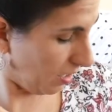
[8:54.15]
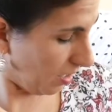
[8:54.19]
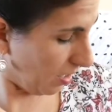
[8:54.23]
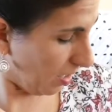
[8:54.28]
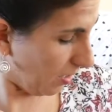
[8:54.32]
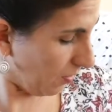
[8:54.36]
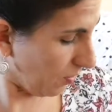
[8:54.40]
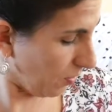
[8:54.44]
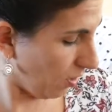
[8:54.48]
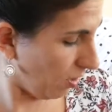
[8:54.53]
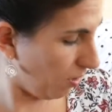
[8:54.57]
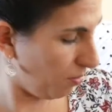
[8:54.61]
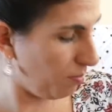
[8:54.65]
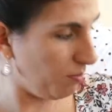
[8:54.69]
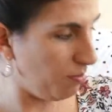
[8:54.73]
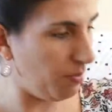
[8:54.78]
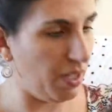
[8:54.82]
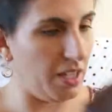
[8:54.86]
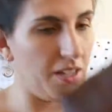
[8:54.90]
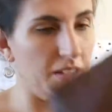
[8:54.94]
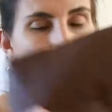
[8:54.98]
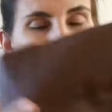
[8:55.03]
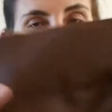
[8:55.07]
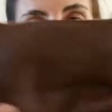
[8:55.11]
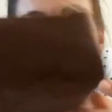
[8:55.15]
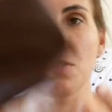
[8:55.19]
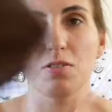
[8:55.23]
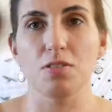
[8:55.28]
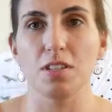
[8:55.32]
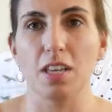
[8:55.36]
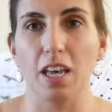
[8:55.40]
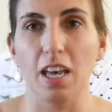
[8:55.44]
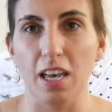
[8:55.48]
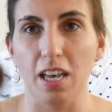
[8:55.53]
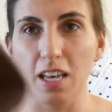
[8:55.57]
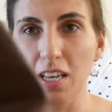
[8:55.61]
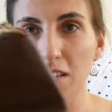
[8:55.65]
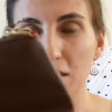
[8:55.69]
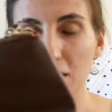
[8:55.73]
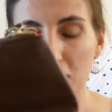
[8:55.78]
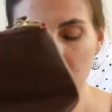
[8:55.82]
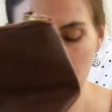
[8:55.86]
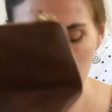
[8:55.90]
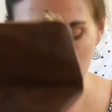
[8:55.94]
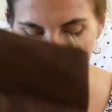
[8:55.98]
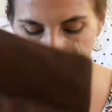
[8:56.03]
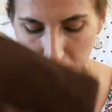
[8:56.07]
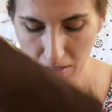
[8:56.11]
and I've got my essentials
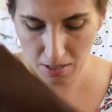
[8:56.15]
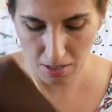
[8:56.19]
case,